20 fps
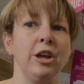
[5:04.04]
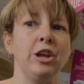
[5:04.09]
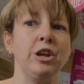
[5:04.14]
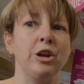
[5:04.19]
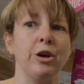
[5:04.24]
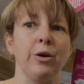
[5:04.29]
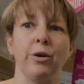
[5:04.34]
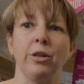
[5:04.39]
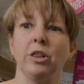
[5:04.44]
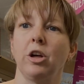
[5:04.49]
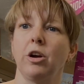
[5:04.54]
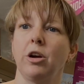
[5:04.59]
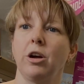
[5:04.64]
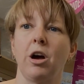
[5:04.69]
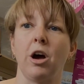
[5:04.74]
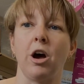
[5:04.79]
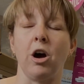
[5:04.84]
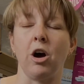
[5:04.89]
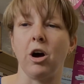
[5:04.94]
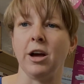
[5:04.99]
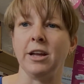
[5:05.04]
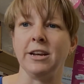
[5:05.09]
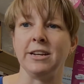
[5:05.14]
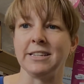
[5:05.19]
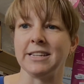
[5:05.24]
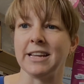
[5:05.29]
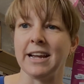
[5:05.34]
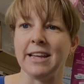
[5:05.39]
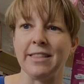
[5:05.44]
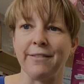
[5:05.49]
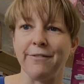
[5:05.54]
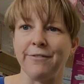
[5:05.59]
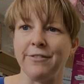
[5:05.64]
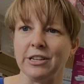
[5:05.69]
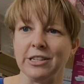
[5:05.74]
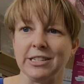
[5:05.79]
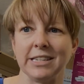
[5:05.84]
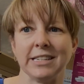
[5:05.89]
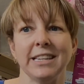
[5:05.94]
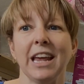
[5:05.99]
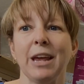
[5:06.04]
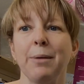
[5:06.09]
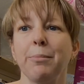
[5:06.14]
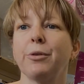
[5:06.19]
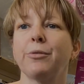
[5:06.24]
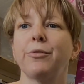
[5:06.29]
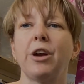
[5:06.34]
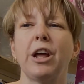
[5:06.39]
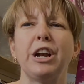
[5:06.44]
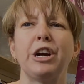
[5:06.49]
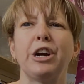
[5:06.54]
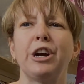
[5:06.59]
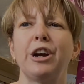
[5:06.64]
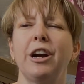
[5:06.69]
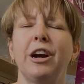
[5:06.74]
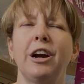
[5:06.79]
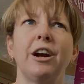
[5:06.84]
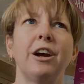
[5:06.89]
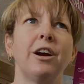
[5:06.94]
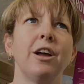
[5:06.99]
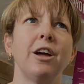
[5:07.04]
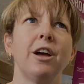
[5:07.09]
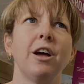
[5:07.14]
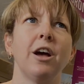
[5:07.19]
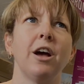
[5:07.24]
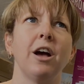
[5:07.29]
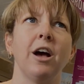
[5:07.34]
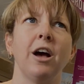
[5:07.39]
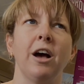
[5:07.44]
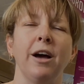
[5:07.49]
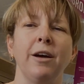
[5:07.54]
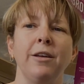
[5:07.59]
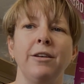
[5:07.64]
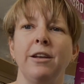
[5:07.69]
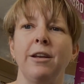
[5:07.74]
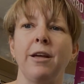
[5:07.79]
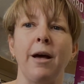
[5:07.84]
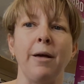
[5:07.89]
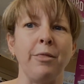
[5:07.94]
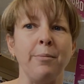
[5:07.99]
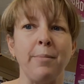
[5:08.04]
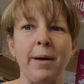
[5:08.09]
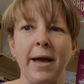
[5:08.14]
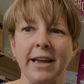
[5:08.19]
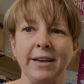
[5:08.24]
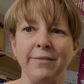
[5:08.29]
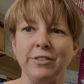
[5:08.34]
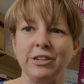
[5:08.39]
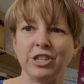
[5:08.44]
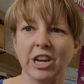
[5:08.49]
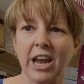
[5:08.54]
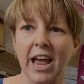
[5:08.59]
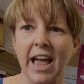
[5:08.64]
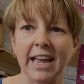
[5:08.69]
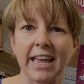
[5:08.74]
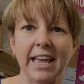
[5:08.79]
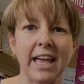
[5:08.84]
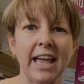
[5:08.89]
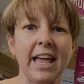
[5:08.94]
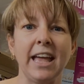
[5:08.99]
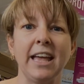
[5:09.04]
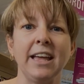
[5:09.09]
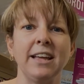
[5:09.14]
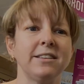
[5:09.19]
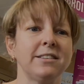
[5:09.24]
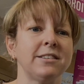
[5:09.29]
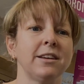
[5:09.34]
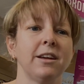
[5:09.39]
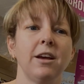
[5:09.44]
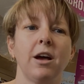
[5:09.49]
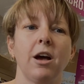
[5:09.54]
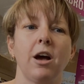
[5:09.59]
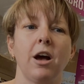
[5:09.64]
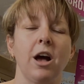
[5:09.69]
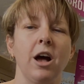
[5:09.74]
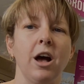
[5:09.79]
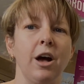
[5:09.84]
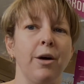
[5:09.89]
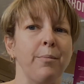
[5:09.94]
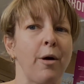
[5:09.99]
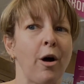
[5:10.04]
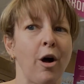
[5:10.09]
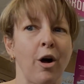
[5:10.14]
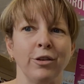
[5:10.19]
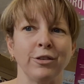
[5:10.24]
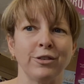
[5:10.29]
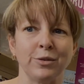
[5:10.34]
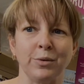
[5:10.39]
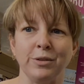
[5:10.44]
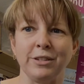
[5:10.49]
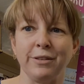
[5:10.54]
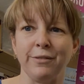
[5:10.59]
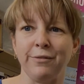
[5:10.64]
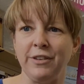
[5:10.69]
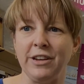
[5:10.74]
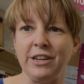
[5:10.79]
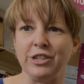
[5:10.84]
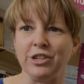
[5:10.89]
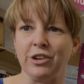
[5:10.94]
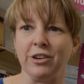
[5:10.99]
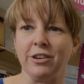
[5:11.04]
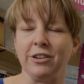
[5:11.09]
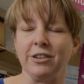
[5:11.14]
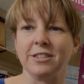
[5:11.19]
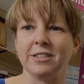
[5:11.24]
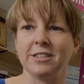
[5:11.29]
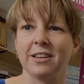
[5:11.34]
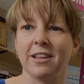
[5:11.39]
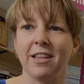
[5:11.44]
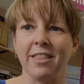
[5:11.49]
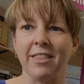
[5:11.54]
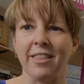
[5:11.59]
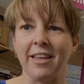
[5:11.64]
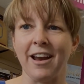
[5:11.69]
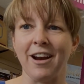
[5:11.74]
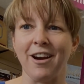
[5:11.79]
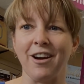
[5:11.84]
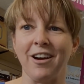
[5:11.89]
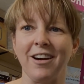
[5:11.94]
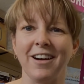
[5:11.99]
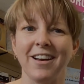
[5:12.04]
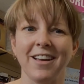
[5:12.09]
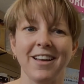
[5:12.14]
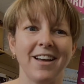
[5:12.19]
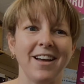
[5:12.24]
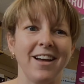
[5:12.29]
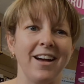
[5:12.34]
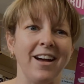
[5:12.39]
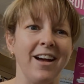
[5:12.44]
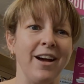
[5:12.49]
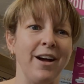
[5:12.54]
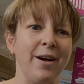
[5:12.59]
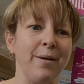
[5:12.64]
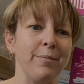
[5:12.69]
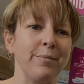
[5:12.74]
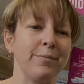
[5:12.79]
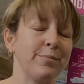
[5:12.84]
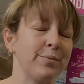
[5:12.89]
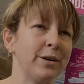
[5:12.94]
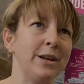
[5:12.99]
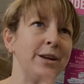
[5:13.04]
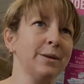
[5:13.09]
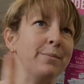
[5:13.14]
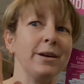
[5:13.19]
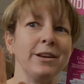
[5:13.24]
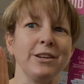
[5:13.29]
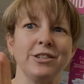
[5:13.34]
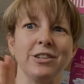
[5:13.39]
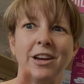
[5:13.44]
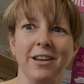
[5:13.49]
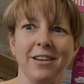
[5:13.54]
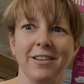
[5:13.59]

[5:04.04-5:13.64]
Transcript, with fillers: you know, a, design that fills a table runner, uh, at the back of a jacket, um, all sorts of features there. Uh, pretty much